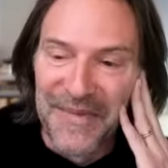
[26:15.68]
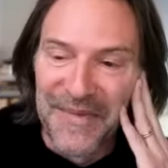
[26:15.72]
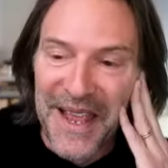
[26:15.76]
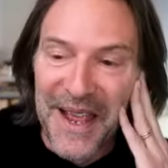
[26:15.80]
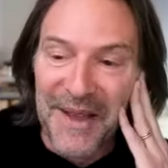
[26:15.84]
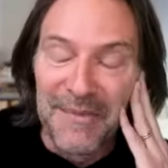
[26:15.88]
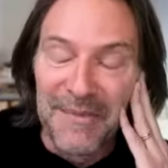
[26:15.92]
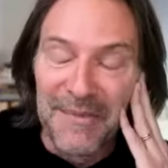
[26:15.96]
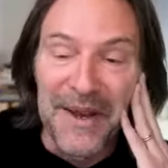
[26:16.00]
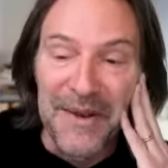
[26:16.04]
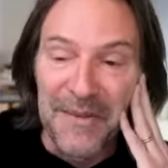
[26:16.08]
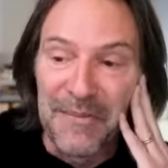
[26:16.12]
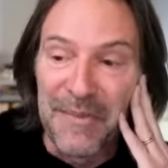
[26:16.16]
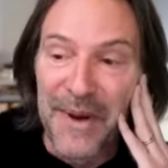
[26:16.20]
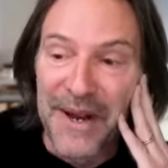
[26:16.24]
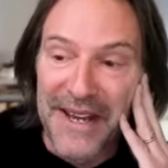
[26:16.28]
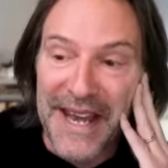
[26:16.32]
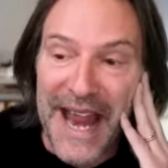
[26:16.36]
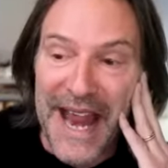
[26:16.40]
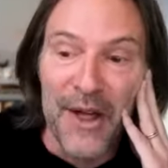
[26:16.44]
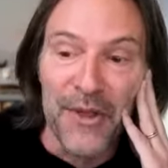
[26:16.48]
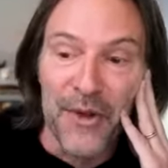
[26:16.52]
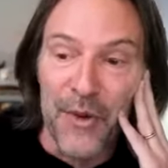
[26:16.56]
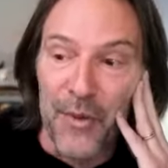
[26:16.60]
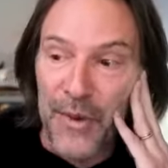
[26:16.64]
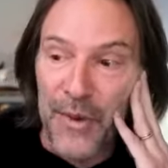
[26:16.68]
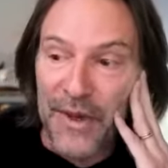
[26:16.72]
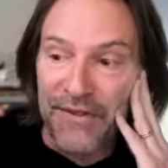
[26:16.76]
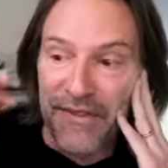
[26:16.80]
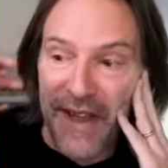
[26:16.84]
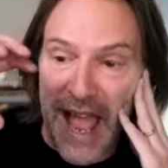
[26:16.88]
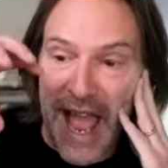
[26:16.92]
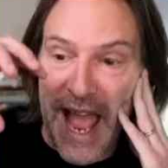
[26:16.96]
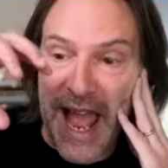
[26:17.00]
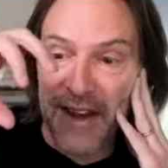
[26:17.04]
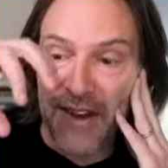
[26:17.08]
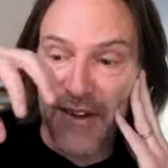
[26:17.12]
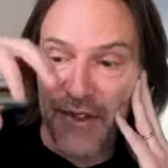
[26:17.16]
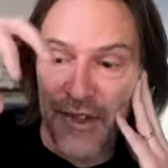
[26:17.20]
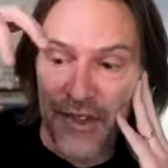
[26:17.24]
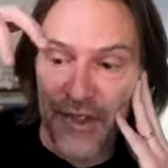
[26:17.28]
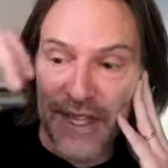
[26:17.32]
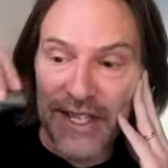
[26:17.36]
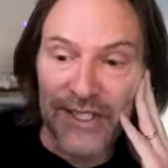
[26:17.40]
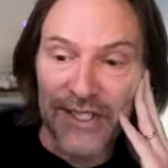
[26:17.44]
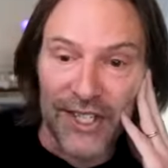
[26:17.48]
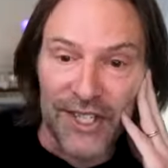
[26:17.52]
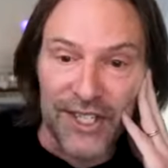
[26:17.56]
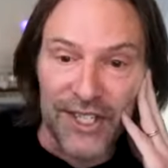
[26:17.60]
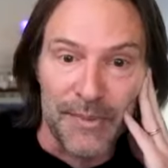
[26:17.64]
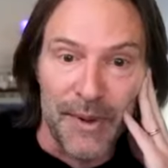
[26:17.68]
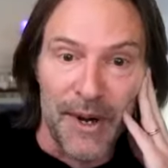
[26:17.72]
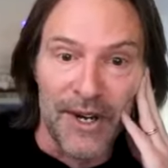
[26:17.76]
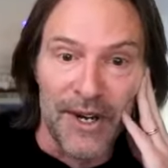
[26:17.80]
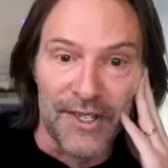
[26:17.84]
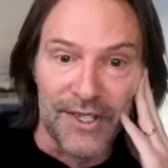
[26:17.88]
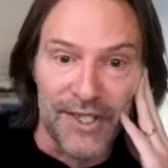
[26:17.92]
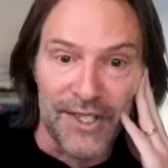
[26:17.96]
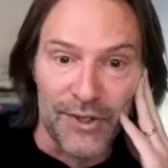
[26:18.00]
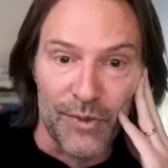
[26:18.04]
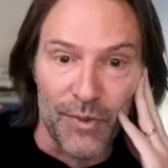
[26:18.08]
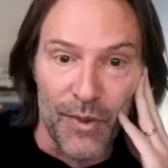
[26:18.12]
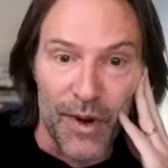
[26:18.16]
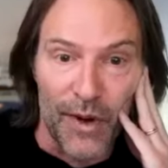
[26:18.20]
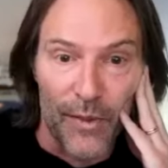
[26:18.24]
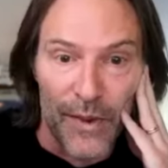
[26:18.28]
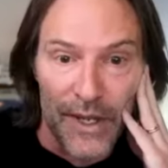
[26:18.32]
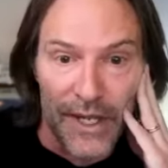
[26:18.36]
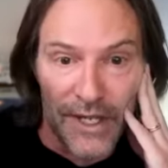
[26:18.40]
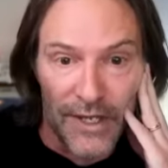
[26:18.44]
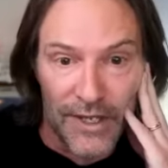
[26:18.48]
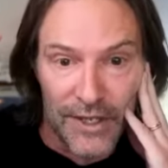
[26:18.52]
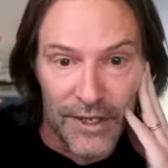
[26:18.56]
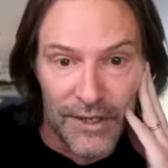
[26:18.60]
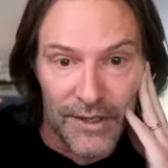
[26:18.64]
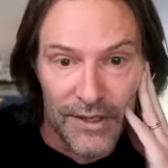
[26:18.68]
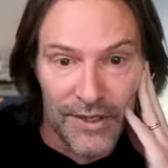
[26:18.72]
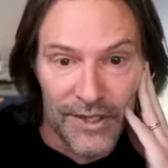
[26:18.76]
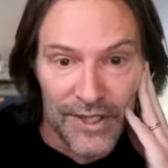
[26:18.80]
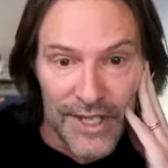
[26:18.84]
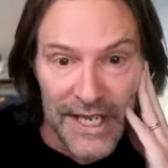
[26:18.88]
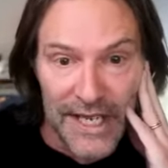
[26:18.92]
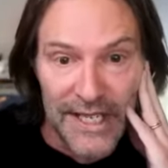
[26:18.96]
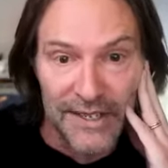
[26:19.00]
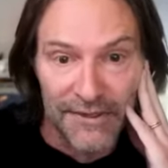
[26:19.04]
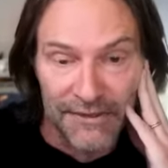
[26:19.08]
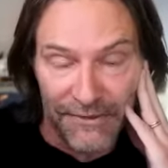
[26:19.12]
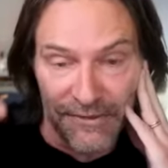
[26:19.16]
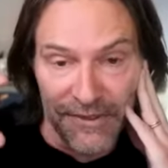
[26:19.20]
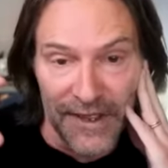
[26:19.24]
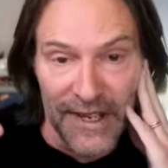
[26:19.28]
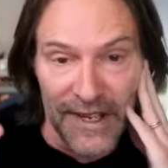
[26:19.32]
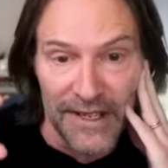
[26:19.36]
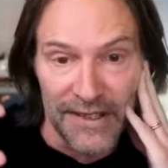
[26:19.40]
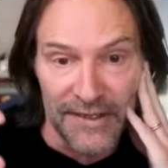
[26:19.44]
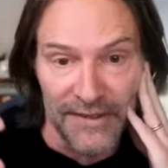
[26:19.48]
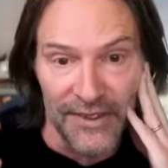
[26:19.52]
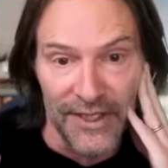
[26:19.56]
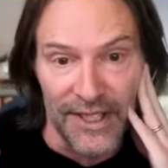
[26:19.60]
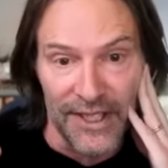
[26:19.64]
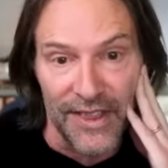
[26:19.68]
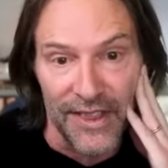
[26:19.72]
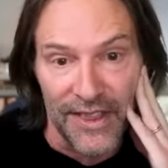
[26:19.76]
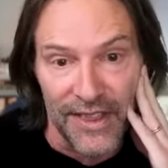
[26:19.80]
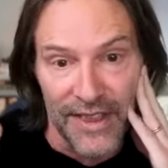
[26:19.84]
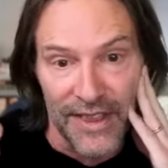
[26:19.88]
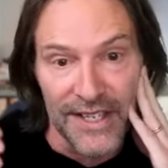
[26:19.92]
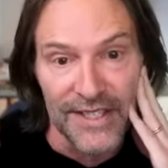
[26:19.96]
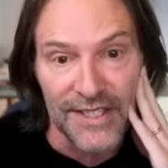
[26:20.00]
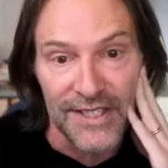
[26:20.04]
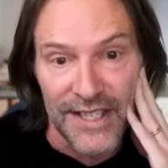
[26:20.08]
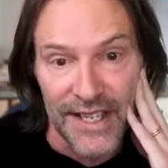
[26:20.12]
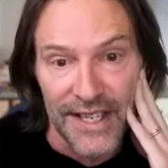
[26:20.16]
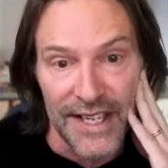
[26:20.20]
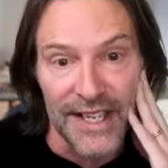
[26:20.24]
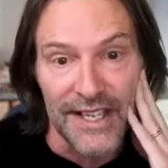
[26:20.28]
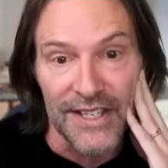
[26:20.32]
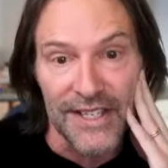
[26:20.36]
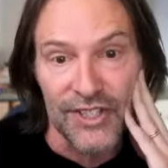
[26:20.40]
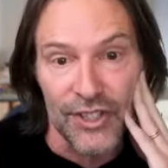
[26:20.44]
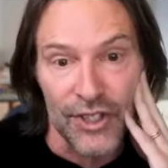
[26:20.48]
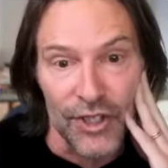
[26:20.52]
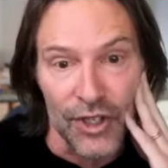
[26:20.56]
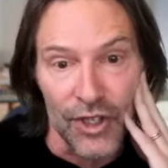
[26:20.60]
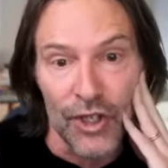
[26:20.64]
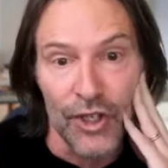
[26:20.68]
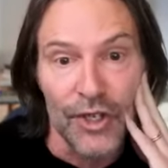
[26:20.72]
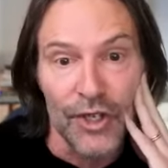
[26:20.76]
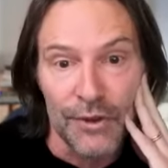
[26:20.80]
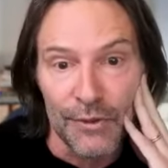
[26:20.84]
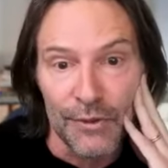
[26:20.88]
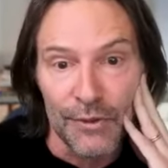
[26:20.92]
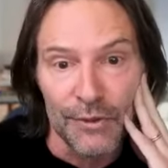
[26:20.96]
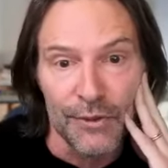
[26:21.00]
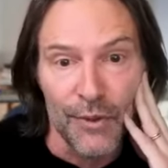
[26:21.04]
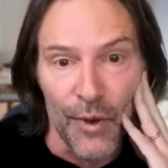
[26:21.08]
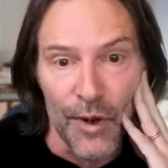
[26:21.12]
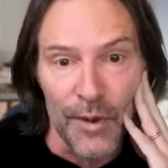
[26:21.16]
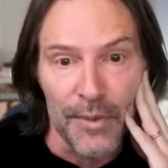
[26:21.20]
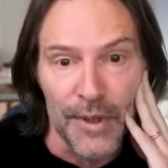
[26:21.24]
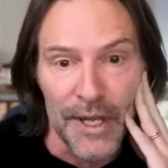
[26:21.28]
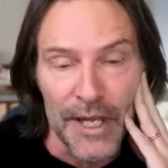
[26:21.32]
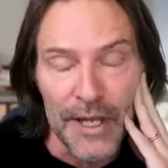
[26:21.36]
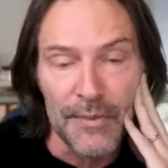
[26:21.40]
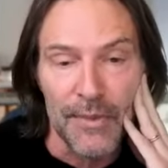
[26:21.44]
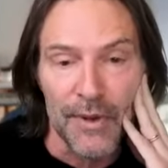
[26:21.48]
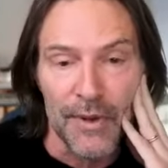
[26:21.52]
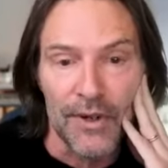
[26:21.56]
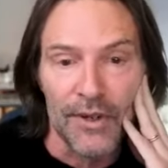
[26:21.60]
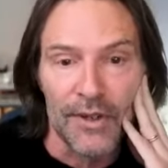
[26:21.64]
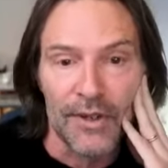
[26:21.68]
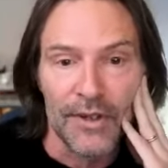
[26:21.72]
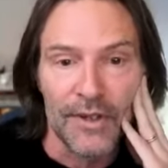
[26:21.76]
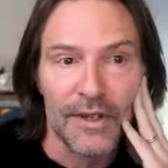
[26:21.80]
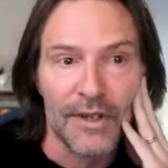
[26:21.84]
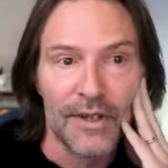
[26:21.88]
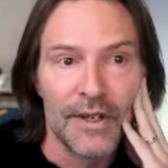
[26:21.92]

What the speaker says: but now that we've had these experiences where we can say definitively, this is good for people,